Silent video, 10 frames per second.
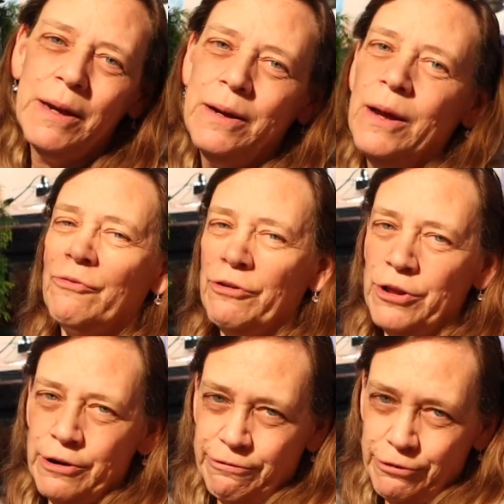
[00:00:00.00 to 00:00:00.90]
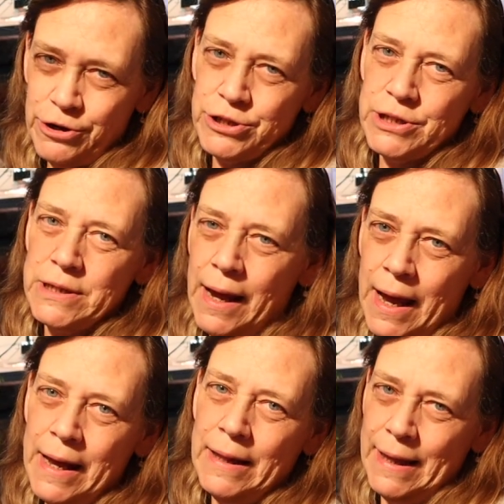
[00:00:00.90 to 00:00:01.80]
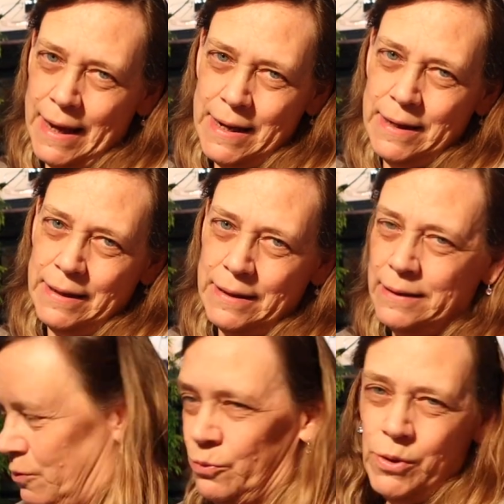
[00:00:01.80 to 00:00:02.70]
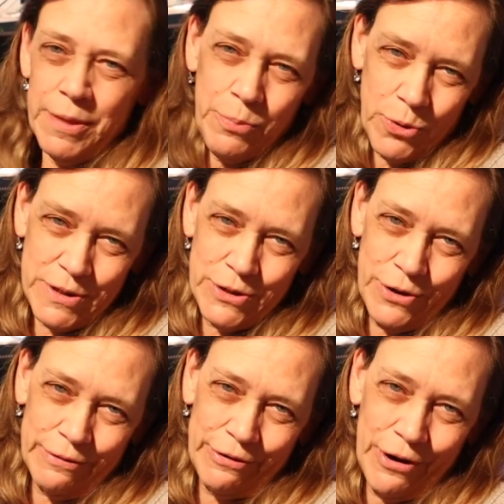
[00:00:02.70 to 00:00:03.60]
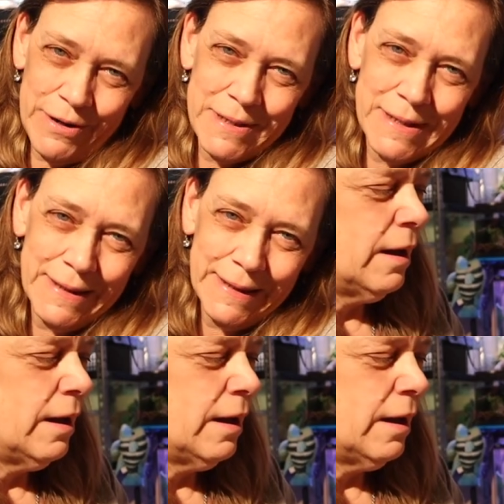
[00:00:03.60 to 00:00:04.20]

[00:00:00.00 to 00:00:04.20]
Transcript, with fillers: in for their first egg laying with the poison dart frogs.